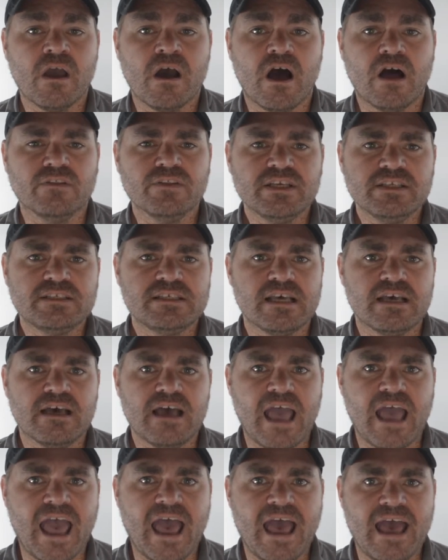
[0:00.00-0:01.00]
I'll need
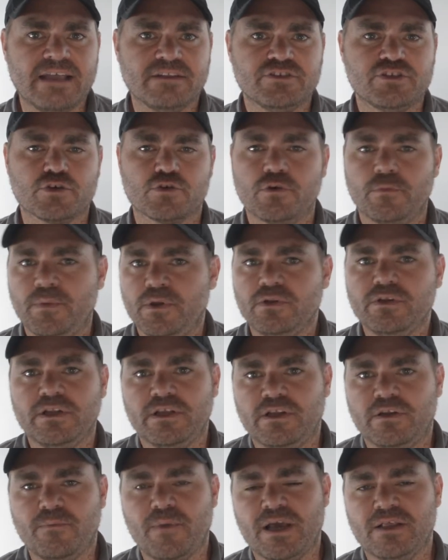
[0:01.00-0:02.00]
to add durability
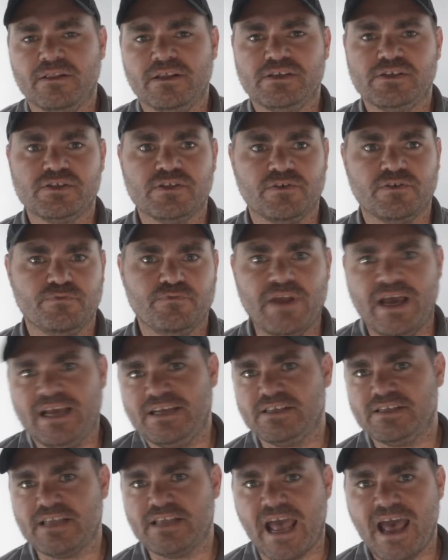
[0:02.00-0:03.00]
to my list of nice
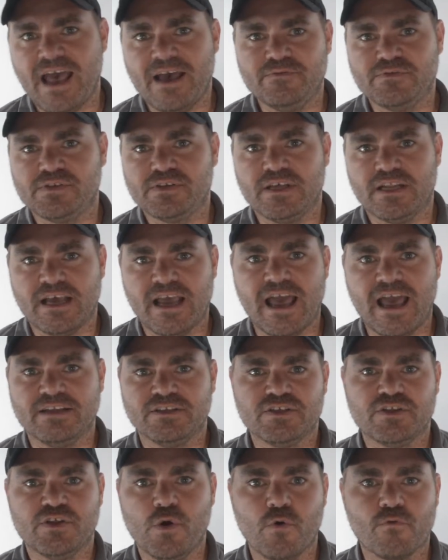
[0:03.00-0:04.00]
to haves that I add
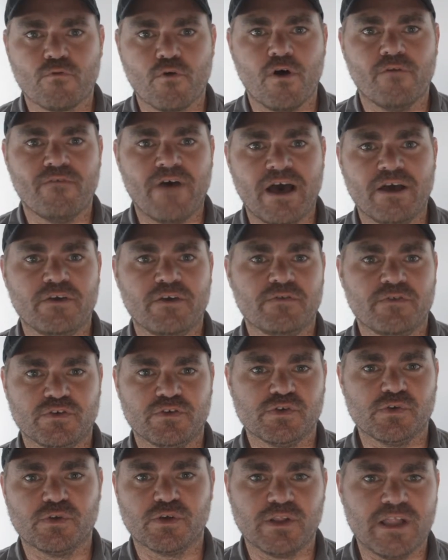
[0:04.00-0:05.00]
to the overall value of the
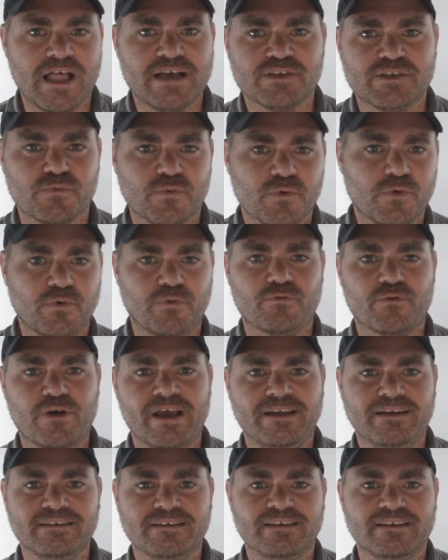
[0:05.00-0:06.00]
solar glass roof, right?